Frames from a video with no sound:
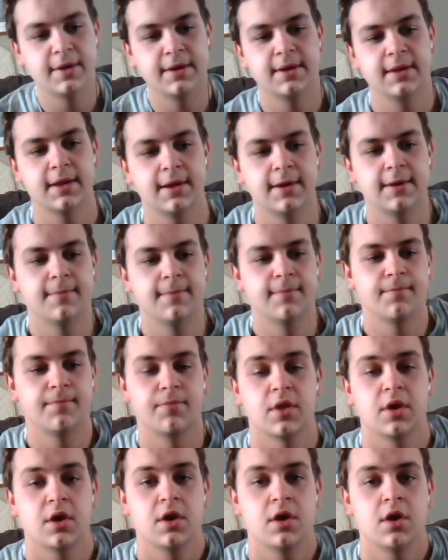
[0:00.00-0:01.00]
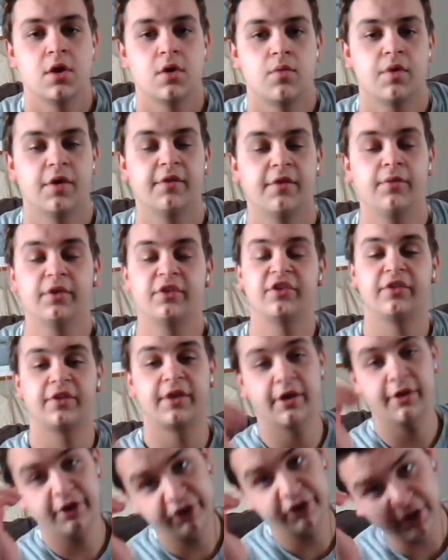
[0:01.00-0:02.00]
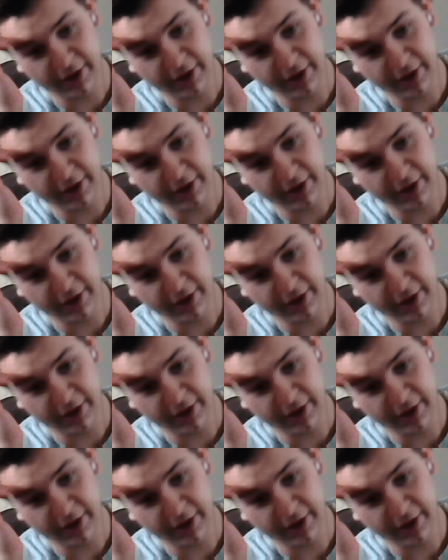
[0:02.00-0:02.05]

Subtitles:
But one of which is Gary